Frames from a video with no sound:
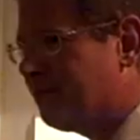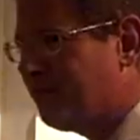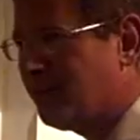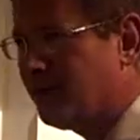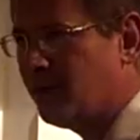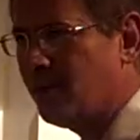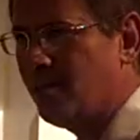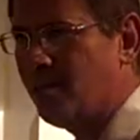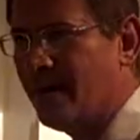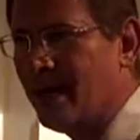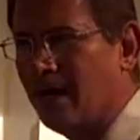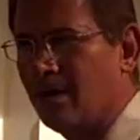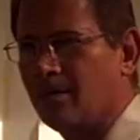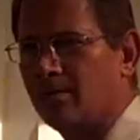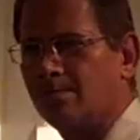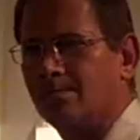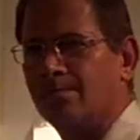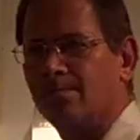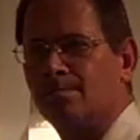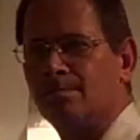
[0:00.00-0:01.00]
for
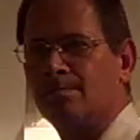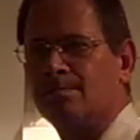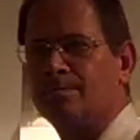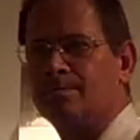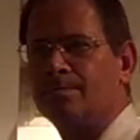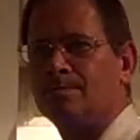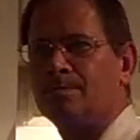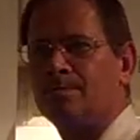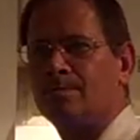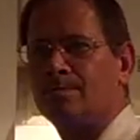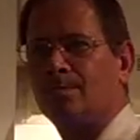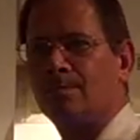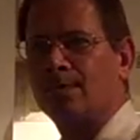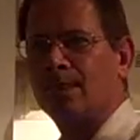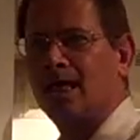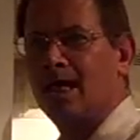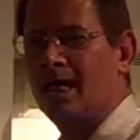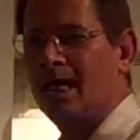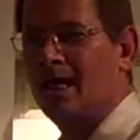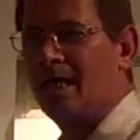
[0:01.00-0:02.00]
about
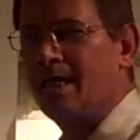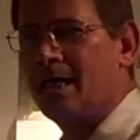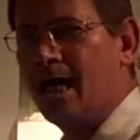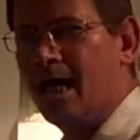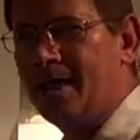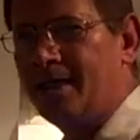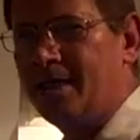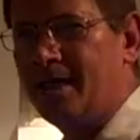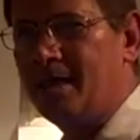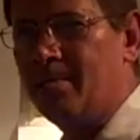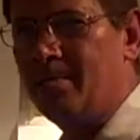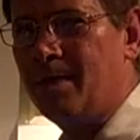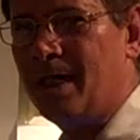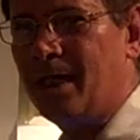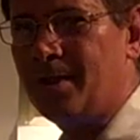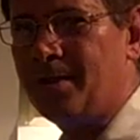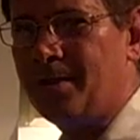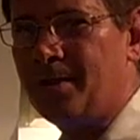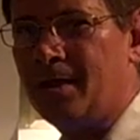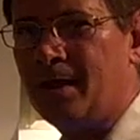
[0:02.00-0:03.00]
9-10
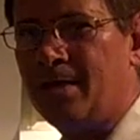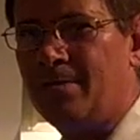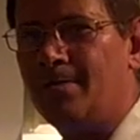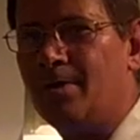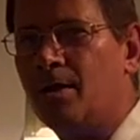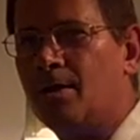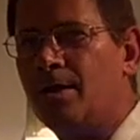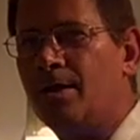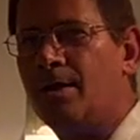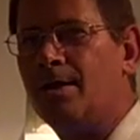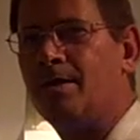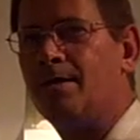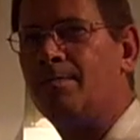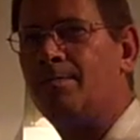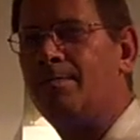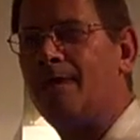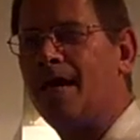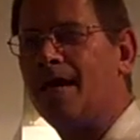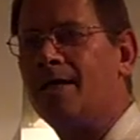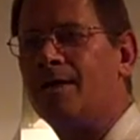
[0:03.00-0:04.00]
minutes, even though the
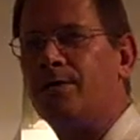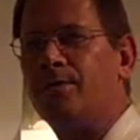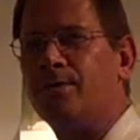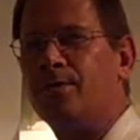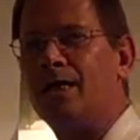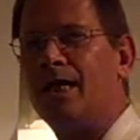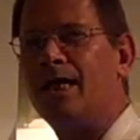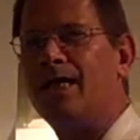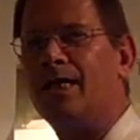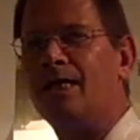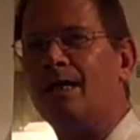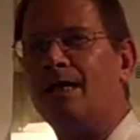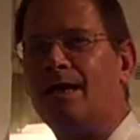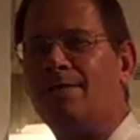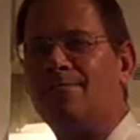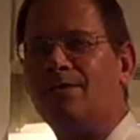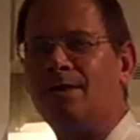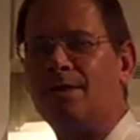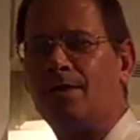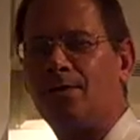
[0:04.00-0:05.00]
package will tell you
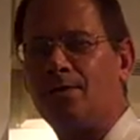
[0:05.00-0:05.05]
11 to